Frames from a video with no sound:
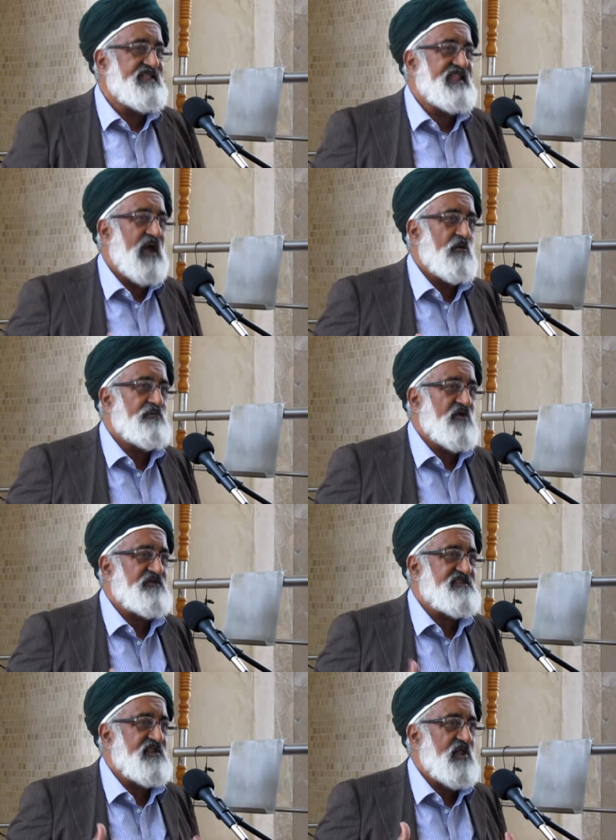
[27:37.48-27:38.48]
then our
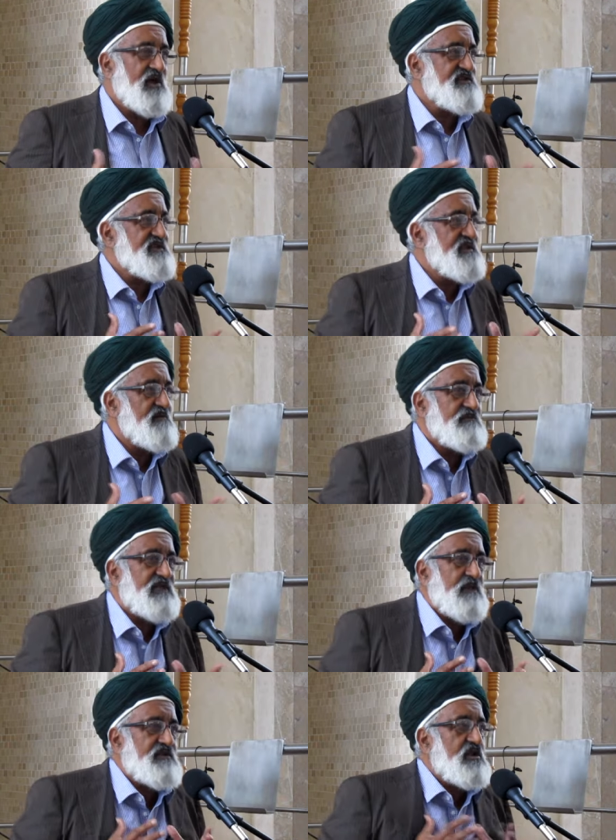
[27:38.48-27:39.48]
Prophet
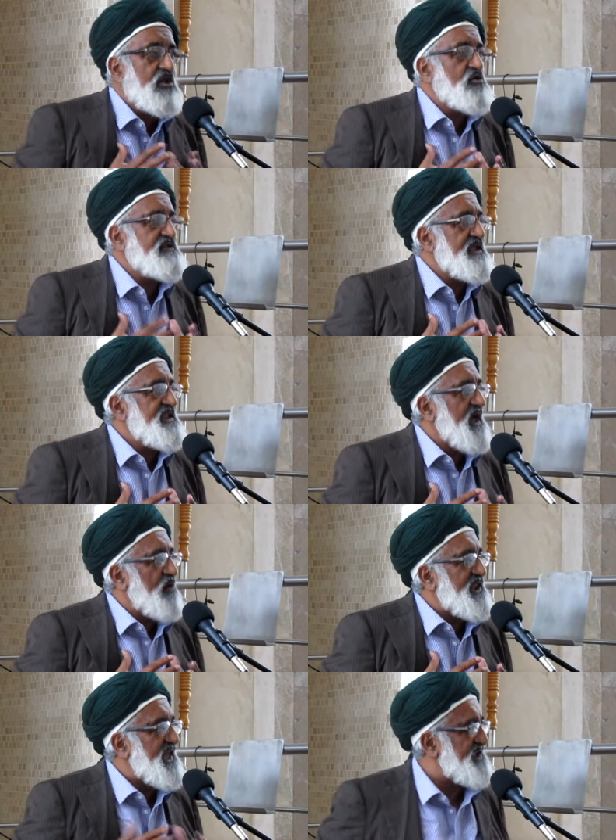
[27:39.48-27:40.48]
becomes closer in
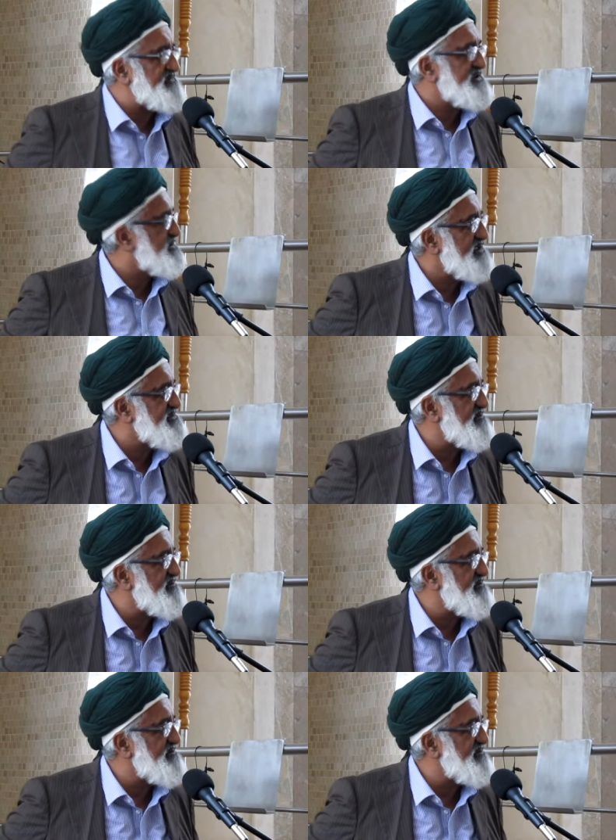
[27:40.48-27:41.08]
our lives. Isn't that